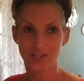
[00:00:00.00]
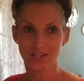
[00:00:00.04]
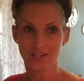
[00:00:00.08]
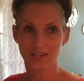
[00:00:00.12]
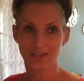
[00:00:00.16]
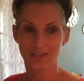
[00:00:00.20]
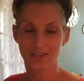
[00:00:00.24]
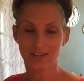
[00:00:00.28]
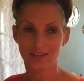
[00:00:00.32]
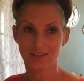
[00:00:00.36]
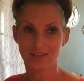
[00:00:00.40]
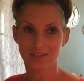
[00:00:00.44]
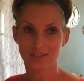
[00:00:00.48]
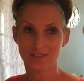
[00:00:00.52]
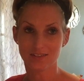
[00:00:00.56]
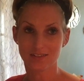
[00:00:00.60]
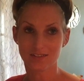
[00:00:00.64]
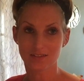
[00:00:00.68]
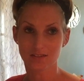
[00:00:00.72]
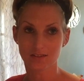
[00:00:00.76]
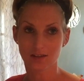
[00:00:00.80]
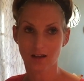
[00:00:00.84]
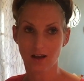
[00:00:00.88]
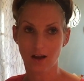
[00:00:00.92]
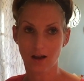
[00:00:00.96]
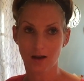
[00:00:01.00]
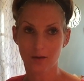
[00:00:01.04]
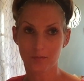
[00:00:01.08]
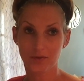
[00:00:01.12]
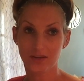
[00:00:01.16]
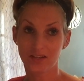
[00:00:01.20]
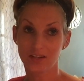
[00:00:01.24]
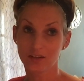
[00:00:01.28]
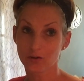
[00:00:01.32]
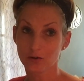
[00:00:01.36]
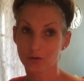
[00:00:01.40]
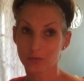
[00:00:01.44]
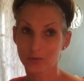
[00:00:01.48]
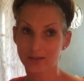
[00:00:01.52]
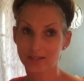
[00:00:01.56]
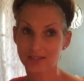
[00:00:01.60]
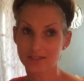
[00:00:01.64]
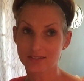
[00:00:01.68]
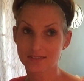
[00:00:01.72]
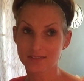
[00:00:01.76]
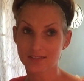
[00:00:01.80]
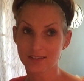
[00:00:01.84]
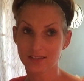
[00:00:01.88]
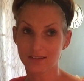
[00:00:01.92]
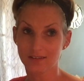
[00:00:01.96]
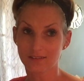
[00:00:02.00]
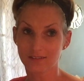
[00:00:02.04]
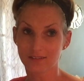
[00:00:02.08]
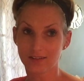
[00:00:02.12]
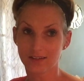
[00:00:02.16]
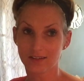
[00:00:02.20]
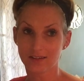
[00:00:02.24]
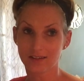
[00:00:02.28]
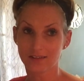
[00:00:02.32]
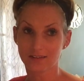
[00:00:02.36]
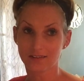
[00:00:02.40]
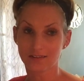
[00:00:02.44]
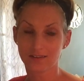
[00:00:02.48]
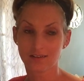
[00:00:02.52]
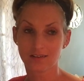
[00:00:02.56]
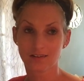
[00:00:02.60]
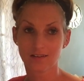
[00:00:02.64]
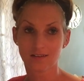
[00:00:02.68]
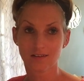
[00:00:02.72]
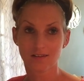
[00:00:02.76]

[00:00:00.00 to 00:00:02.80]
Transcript: It is Indigo Wings Healing